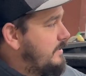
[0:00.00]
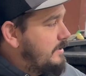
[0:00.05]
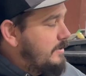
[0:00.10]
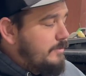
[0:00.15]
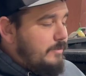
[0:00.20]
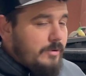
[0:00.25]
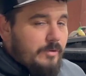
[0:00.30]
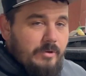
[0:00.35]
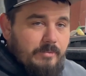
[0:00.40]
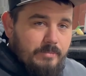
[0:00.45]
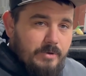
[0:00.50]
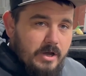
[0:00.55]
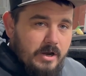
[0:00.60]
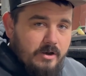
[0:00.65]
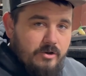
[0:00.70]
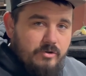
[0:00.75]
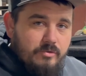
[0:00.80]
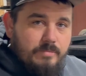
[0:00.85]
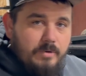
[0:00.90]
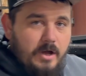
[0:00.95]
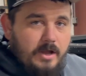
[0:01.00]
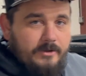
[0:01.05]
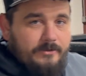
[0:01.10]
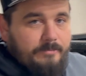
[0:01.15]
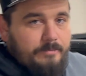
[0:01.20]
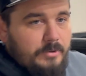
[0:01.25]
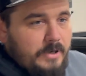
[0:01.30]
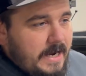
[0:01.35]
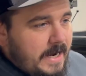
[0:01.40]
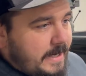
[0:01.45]
we went and bought a new Boss
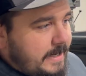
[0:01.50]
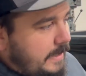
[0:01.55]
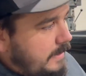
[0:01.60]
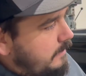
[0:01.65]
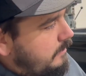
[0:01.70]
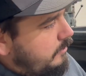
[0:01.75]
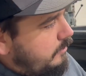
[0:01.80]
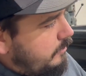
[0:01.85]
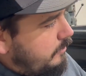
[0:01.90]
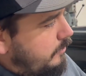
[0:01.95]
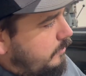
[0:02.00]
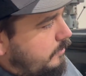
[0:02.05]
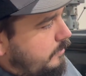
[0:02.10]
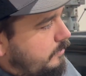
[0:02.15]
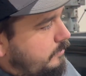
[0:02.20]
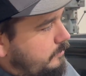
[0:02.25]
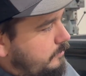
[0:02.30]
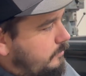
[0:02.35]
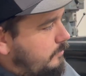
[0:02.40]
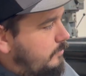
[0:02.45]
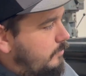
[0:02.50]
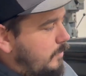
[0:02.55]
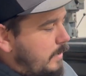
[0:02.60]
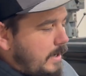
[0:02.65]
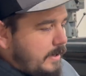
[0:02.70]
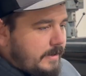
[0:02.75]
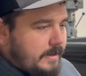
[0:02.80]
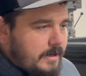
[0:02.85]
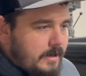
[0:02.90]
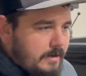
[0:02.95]
bracket, new
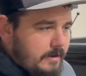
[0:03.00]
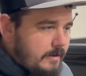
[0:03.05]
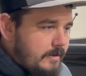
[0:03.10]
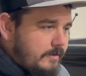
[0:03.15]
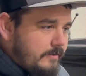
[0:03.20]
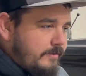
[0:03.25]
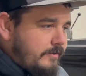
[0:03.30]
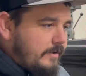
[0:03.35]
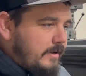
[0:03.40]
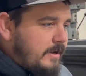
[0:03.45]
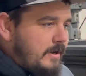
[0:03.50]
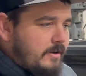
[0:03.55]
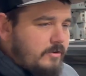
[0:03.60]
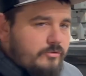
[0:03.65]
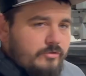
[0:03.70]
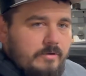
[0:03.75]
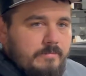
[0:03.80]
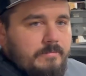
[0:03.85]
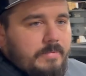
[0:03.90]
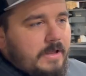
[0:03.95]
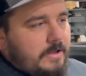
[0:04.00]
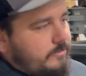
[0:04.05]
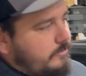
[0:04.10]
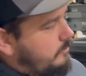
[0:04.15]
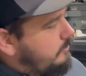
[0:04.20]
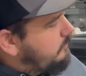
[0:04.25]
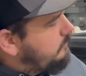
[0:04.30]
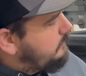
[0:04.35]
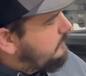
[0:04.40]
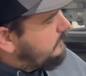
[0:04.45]
wiring harness, and trim
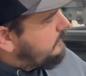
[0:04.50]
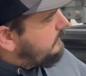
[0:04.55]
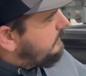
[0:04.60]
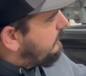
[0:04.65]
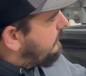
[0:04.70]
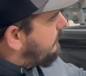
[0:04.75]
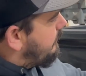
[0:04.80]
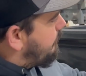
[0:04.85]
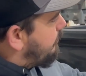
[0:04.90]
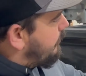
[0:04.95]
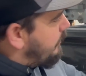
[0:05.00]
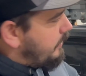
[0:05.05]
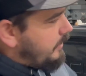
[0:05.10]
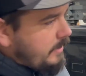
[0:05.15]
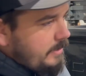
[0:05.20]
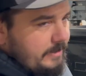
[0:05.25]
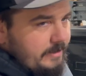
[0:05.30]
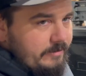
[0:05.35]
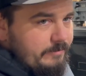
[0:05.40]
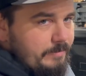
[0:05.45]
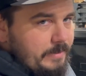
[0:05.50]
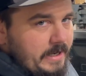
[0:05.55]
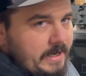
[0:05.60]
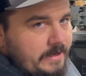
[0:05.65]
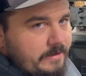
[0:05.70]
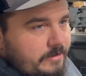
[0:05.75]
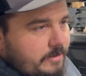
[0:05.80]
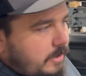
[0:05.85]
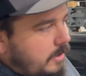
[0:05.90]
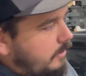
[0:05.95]
bezel to put it on this
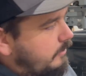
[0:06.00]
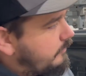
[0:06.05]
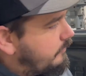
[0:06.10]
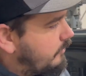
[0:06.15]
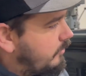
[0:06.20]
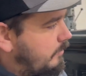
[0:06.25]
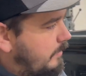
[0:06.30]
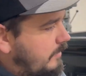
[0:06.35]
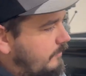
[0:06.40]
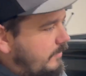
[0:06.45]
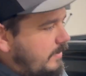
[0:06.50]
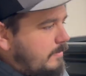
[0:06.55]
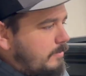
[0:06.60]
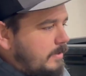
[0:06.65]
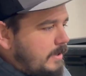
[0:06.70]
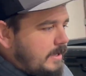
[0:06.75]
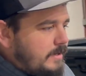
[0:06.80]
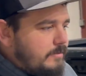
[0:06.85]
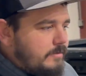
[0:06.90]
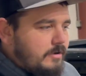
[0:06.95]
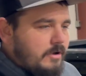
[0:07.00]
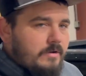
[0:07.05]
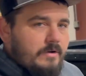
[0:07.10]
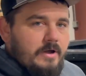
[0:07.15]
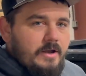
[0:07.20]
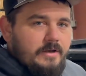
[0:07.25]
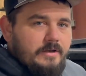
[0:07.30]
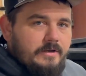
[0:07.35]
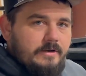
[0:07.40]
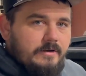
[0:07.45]
bad dog. So my V-blade will go
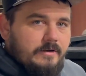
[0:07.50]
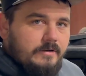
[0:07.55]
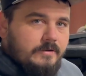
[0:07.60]
on here.